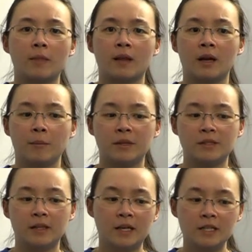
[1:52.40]
It's
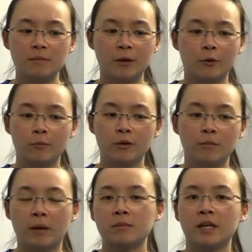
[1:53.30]
an antimicrobial
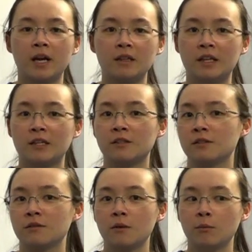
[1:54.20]
peptide
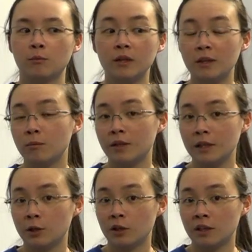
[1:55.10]
that's really
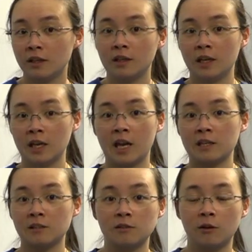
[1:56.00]
good
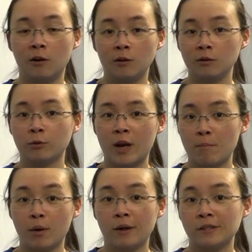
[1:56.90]
against all
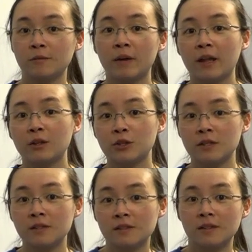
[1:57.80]
gram-positive
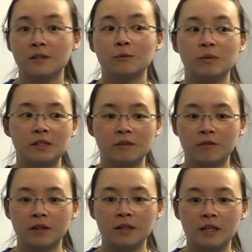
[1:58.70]
pathogens,
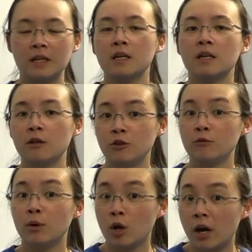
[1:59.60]
specifically
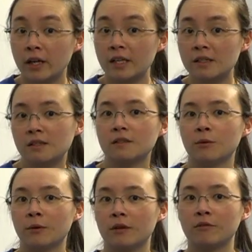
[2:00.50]
pneumococcus
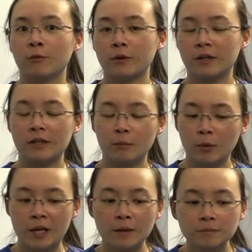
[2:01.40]
or for
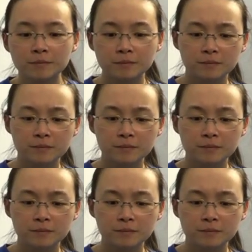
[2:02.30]
pneumonia.